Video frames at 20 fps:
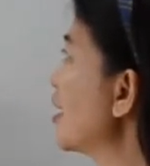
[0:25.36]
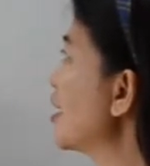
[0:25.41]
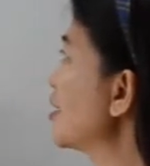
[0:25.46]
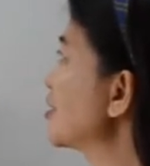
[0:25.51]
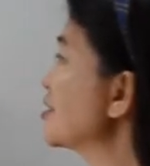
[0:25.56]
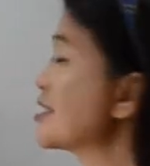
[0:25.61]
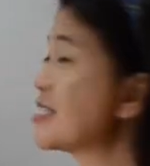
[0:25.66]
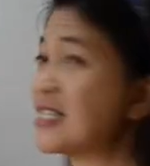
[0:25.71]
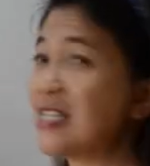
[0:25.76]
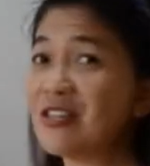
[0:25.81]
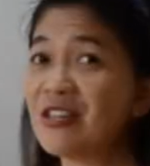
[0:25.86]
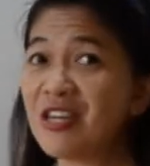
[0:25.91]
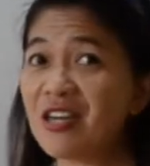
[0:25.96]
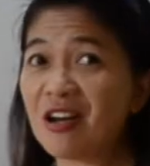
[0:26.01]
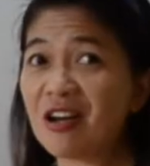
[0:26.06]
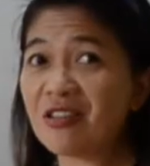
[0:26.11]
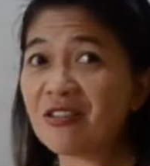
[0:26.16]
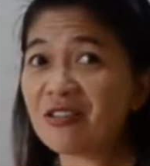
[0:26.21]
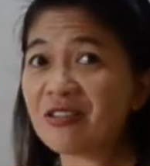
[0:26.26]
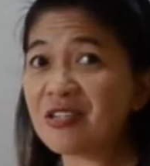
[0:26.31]
others, and the
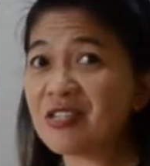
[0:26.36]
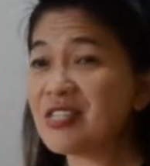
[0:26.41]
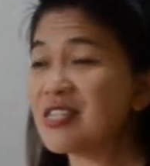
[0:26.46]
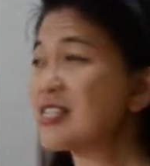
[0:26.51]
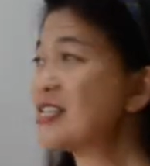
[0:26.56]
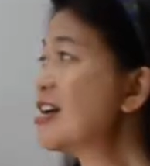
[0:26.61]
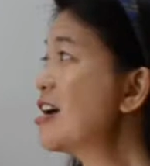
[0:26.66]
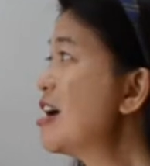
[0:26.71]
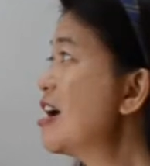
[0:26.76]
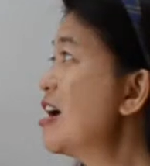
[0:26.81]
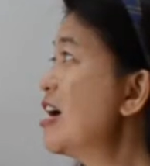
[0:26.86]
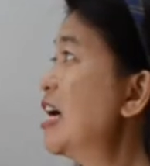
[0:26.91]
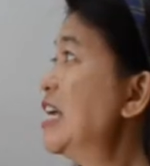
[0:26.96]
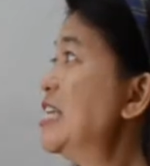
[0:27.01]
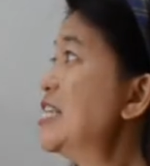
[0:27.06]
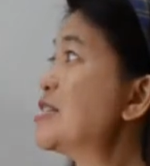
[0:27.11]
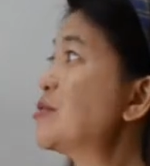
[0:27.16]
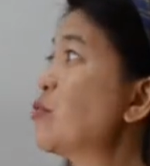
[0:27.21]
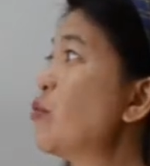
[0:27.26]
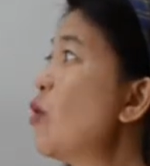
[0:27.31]
others,
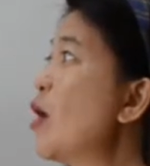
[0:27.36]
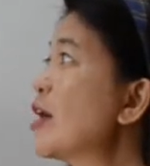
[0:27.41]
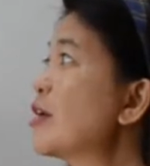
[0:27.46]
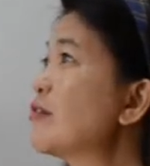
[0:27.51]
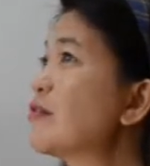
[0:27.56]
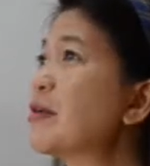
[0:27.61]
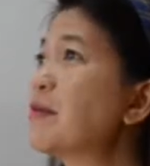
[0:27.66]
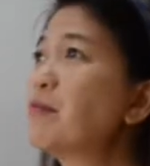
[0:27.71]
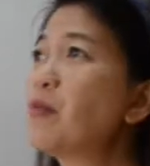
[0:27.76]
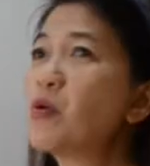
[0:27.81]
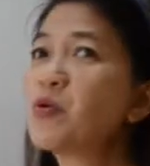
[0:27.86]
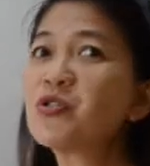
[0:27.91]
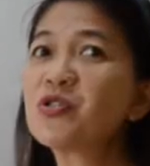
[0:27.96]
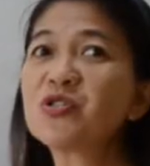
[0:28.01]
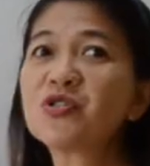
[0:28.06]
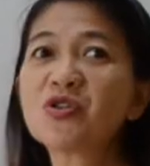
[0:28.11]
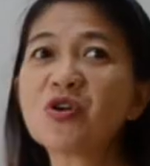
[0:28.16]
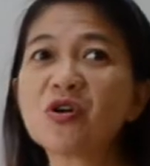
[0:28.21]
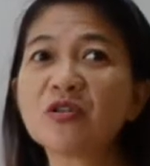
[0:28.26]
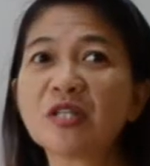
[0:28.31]
is one of
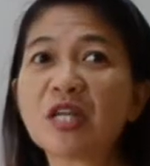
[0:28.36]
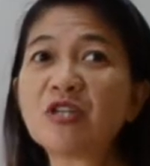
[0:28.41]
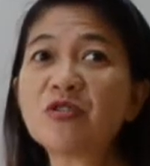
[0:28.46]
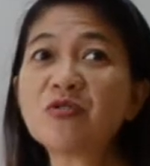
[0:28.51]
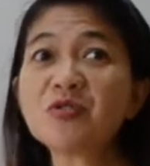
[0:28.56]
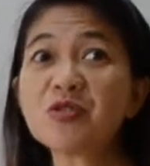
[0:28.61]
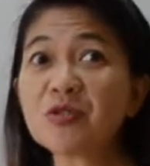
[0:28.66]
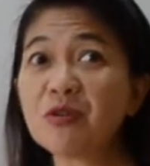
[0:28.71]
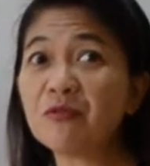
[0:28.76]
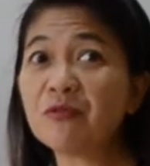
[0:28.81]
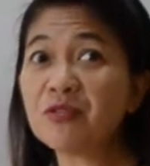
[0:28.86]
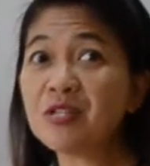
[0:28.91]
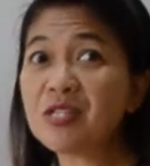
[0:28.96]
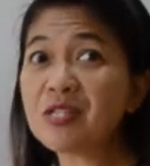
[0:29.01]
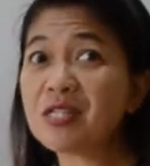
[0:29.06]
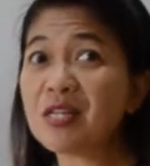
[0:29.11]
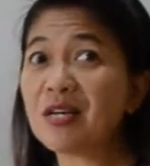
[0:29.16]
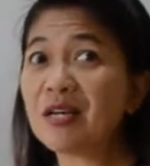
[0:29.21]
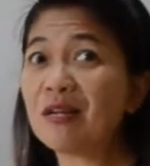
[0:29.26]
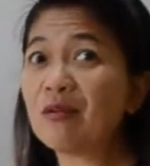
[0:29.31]
the use of
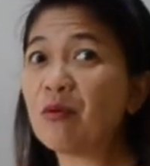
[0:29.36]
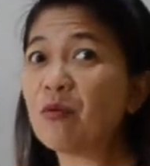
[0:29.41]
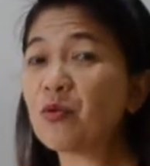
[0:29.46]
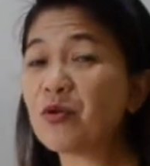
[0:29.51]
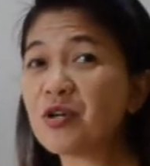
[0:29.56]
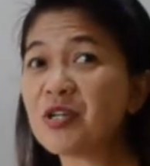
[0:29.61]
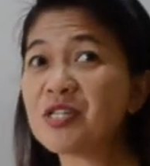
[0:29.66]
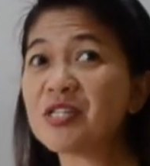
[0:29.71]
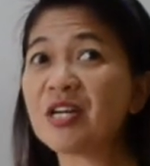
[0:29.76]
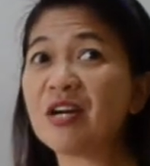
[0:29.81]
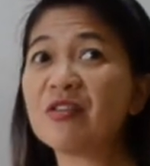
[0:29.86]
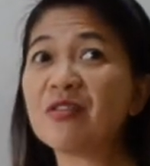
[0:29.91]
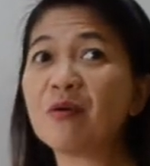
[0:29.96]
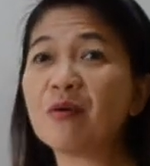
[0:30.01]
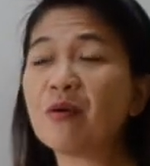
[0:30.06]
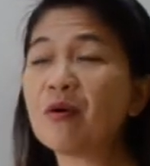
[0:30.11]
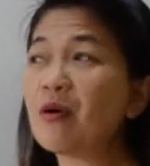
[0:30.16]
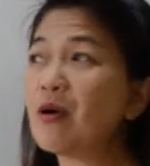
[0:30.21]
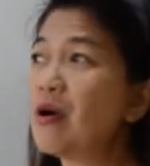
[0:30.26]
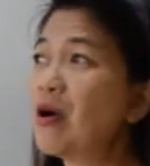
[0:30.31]
these words are the
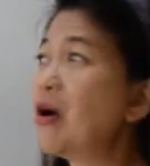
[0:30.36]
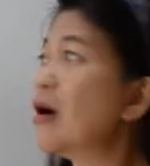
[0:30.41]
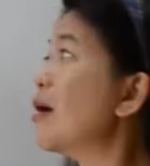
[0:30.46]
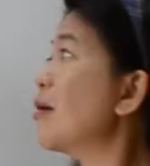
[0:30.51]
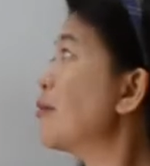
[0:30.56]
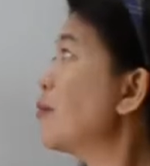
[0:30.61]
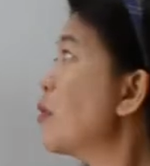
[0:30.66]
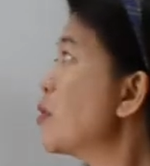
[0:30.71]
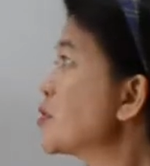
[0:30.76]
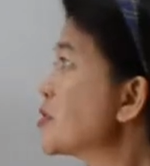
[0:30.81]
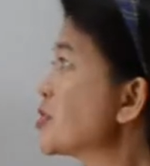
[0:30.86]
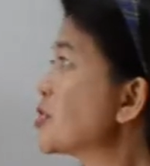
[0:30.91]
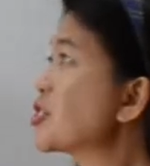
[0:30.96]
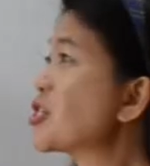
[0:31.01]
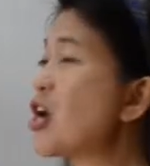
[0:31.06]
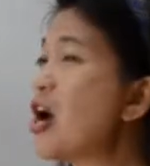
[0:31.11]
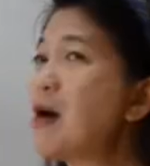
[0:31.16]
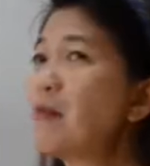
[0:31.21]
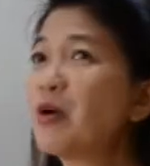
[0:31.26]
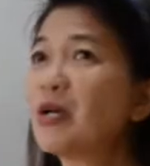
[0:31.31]
most
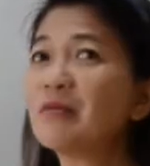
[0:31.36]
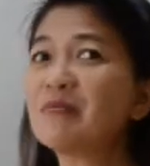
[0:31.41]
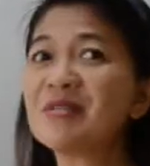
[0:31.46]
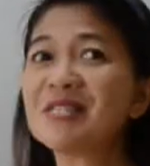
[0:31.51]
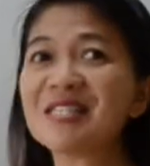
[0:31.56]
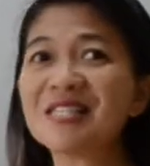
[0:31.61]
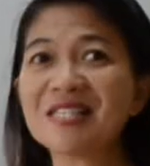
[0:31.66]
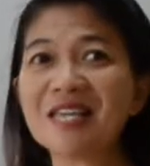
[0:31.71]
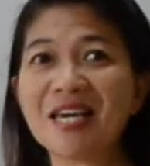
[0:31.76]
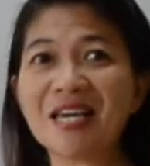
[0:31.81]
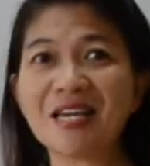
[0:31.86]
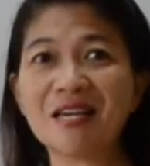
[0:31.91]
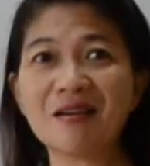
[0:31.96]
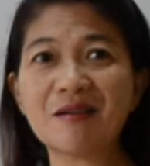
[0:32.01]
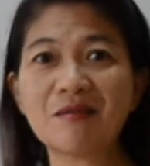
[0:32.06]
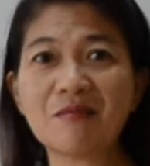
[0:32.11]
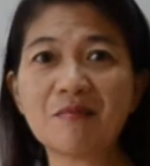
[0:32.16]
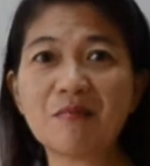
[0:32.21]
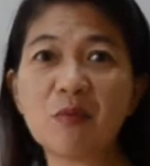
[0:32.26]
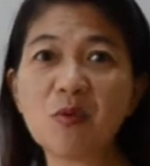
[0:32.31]
common mistake
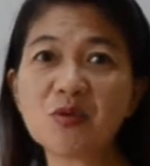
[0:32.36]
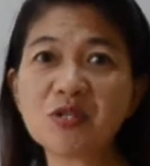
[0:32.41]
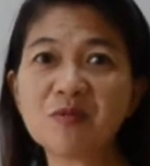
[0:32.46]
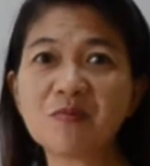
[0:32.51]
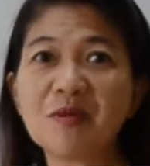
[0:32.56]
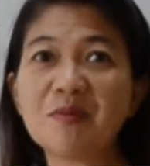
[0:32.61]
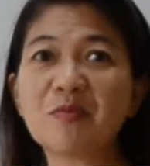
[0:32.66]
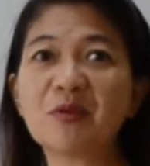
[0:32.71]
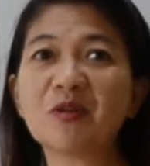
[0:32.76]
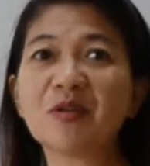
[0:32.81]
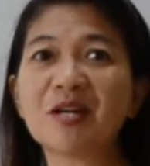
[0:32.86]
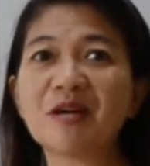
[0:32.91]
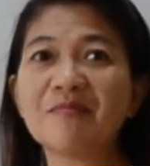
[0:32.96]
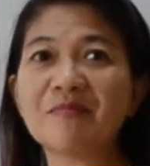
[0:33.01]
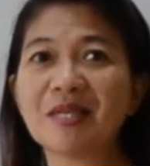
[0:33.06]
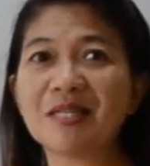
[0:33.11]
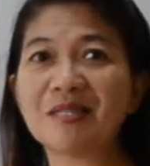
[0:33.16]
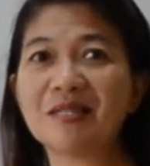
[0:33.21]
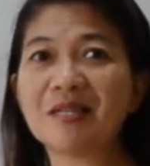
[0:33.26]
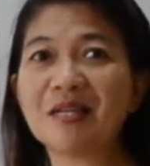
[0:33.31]
most people
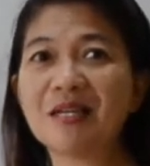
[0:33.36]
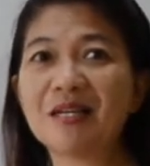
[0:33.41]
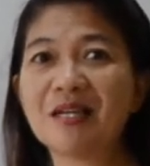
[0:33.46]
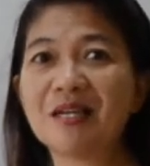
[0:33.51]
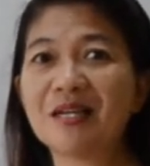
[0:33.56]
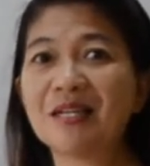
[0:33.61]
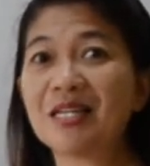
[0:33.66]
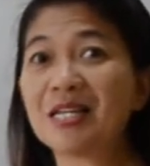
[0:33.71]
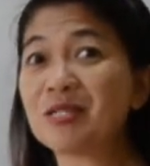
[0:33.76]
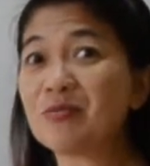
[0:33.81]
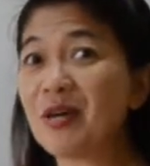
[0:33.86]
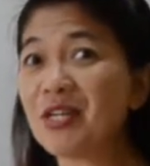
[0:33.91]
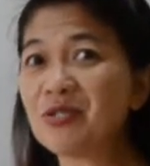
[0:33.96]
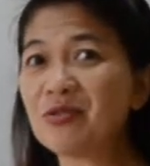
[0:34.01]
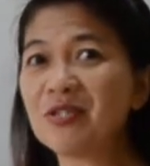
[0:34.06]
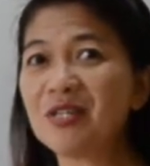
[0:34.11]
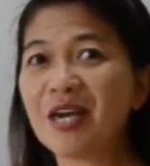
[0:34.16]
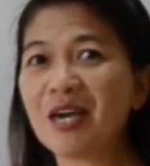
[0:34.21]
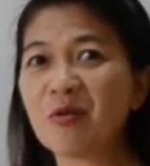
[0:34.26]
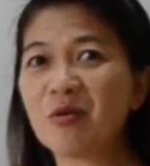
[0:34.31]
commit. That's why
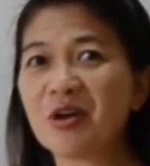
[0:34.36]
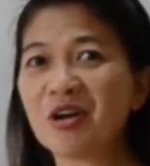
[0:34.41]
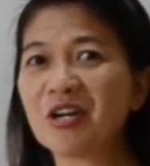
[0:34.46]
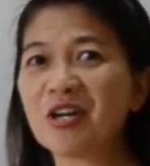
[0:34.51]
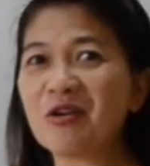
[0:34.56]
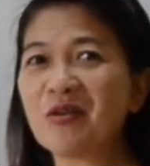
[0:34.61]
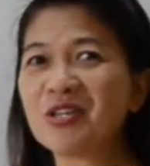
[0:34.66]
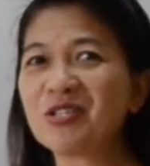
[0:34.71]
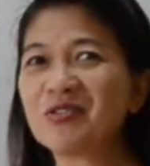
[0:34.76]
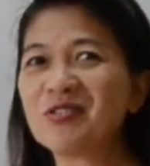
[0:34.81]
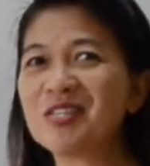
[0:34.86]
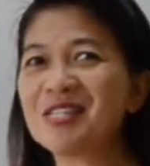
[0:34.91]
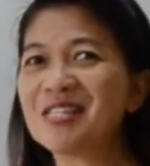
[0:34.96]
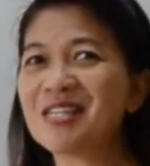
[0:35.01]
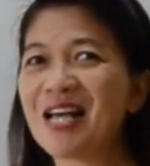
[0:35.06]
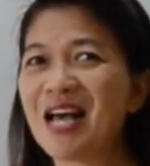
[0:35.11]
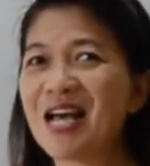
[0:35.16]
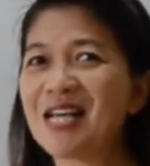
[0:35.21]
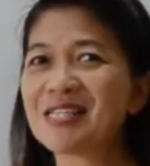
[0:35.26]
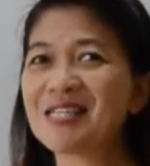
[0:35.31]
today we are going to
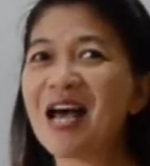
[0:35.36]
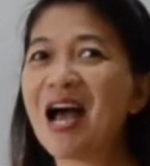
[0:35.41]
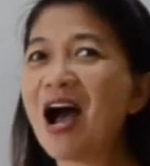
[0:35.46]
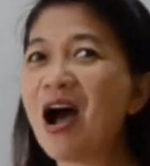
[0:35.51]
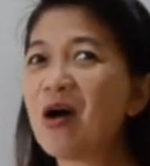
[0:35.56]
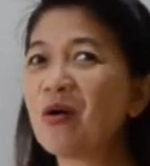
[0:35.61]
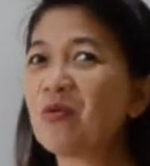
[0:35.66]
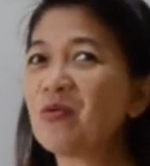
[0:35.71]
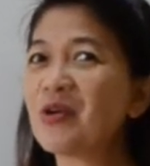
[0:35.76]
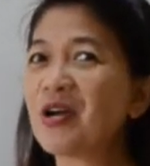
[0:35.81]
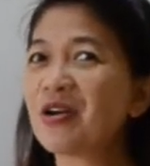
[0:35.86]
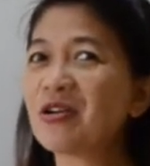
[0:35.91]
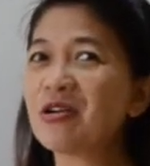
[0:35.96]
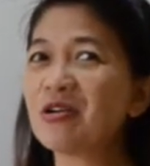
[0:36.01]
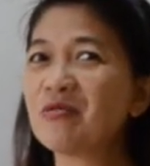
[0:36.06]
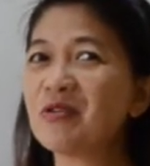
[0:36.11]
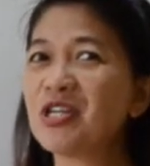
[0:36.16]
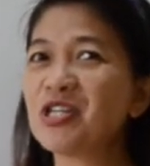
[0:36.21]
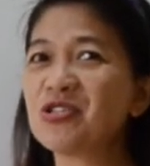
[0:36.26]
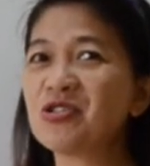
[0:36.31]
discuss how we are
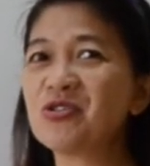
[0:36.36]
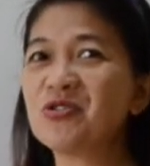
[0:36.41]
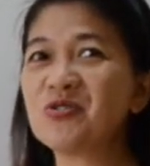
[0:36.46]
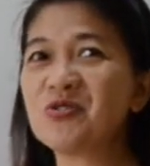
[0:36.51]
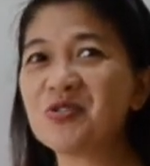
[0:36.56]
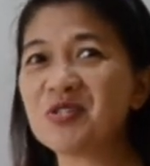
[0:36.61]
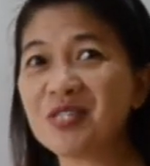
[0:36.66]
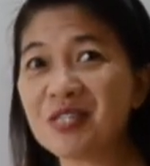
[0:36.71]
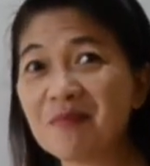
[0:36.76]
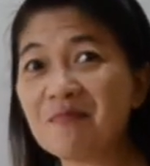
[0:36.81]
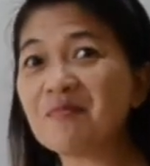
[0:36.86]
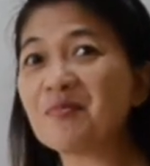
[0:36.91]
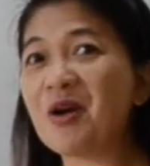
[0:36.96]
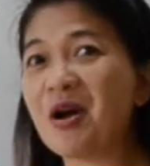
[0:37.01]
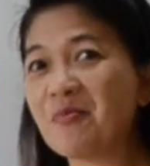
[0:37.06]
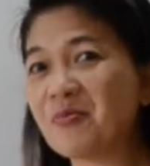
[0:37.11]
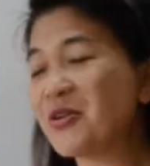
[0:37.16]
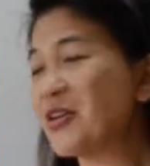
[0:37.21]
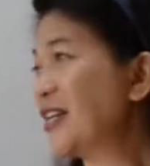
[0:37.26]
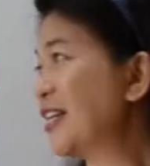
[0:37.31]
going to use them
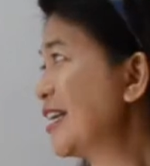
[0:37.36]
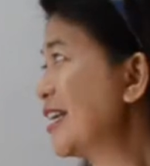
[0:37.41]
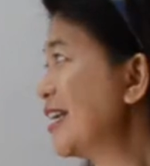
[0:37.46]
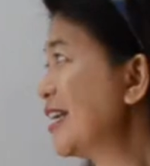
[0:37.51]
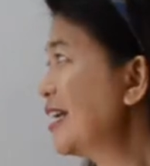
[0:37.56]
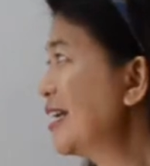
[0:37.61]
properly.